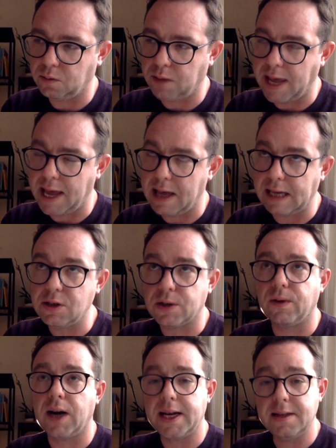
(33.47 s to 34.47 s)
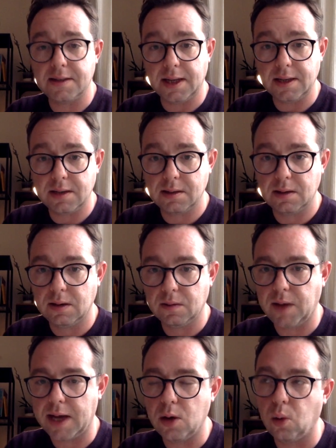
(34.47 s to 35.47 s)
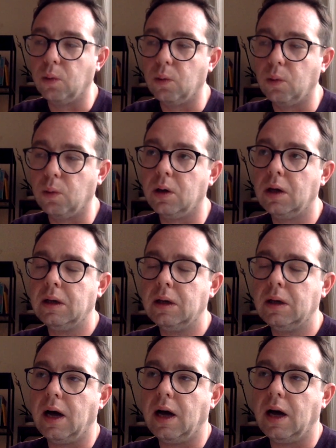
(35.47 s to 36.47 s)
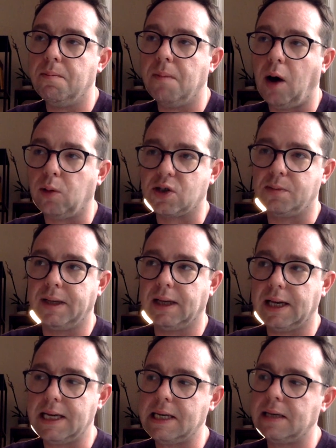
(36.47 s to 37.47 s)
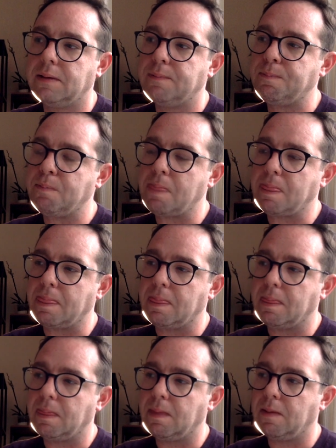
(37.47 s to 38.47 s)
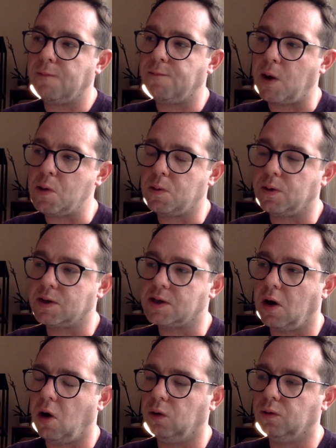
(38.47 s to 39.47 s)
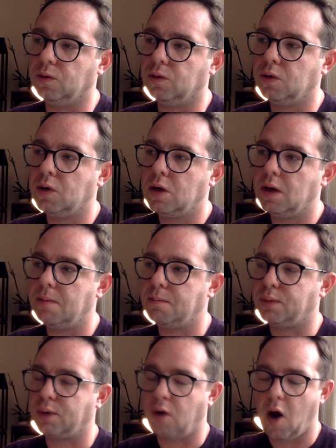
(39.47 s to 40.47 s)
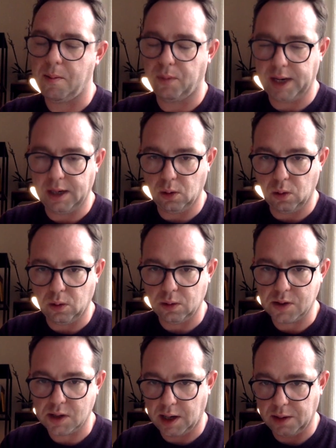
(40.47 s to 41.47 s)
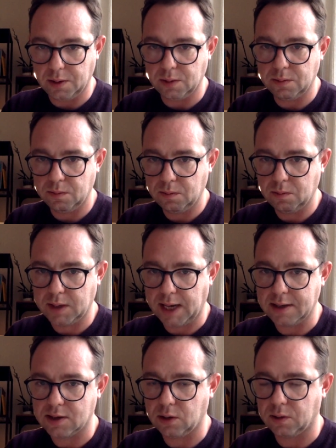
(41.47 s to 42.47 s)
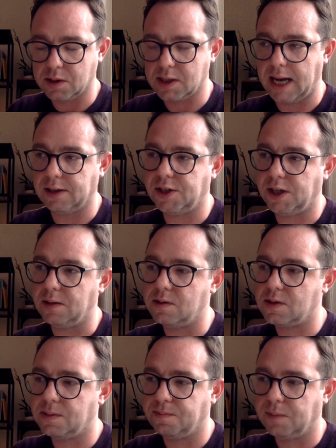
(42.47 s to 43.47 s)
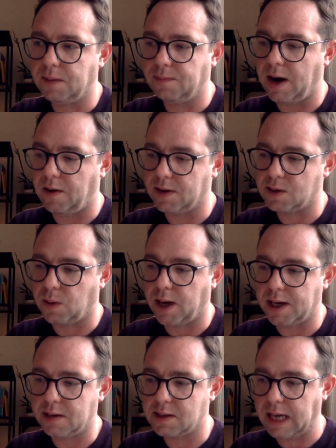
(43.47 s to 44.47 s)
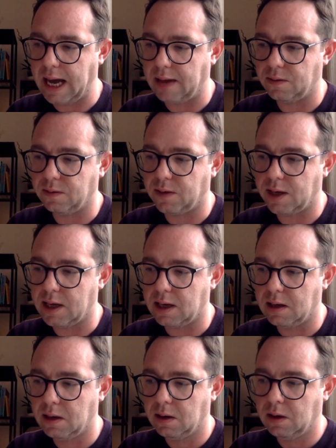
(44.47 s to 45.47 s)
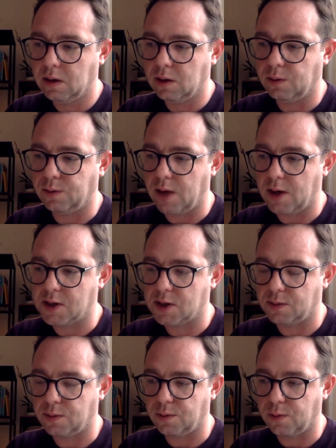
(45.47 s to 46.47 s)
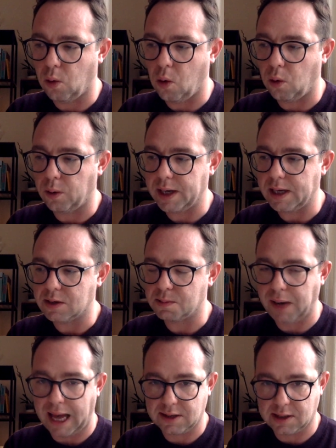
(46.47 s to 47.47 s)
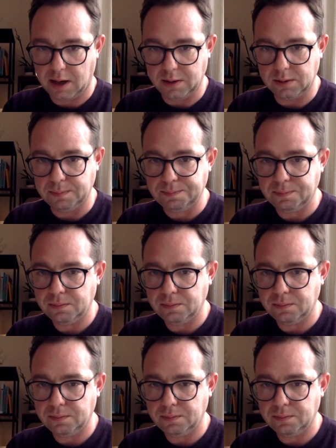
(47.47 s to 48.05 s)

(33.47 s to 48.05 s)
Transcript: They're interrelated. They all ultimately focus on primary law, so case law and statutes in various ways. And the first of the 4 is Blackstone,